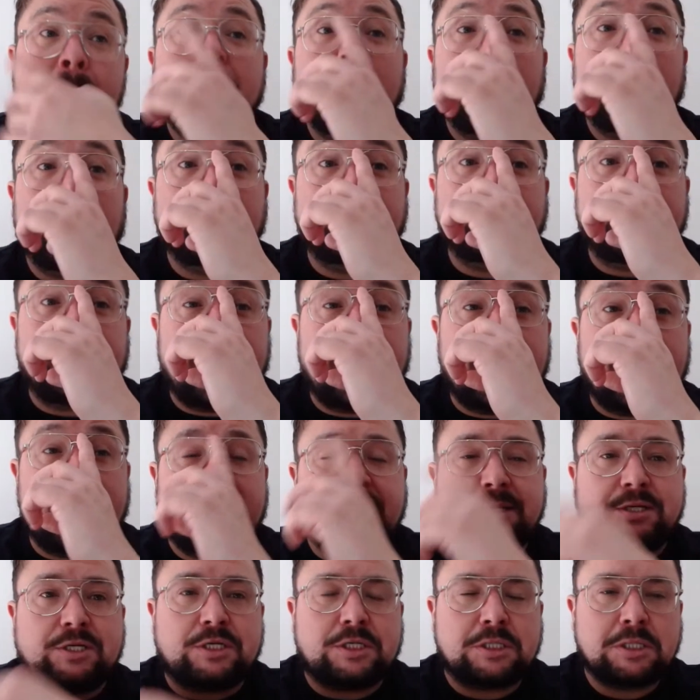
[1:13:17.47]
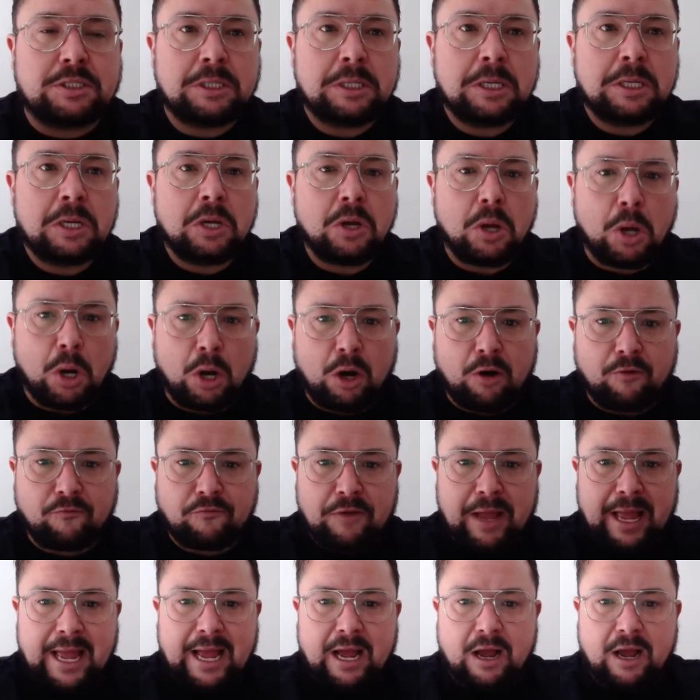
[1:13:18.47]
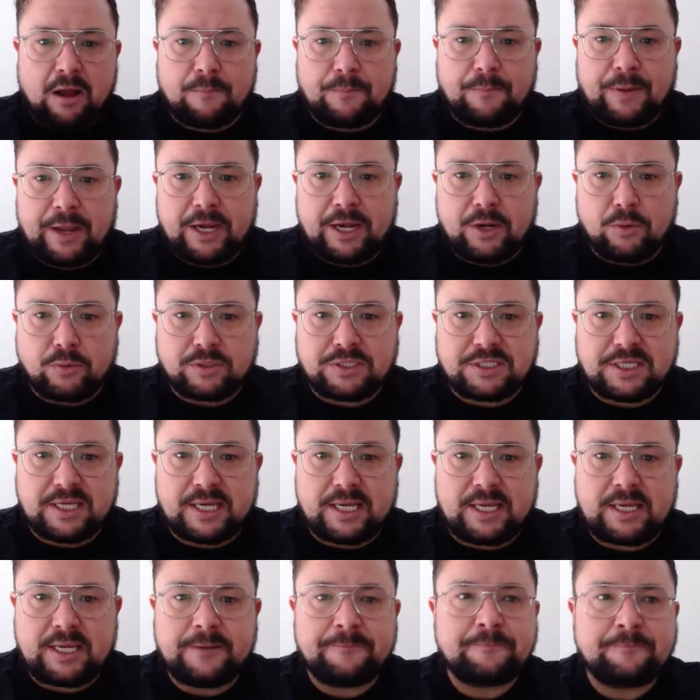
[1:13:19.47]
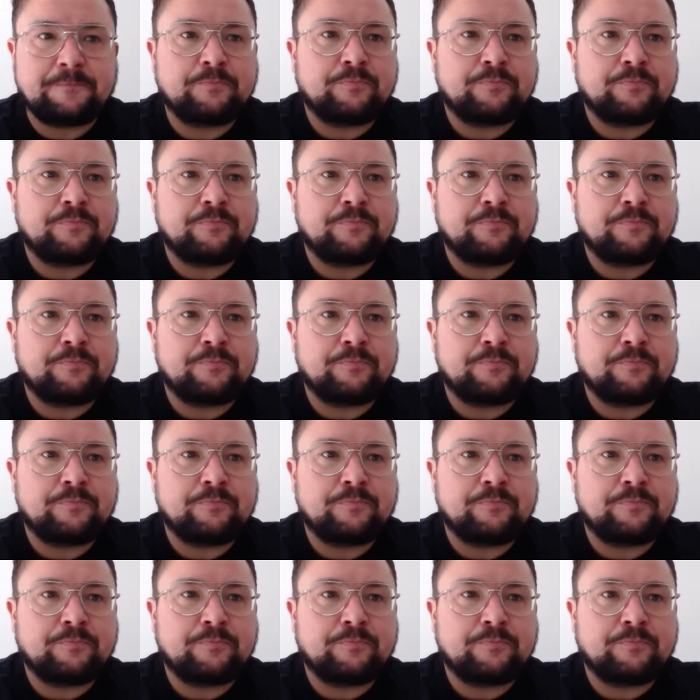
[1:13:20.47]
on the edge of our penalty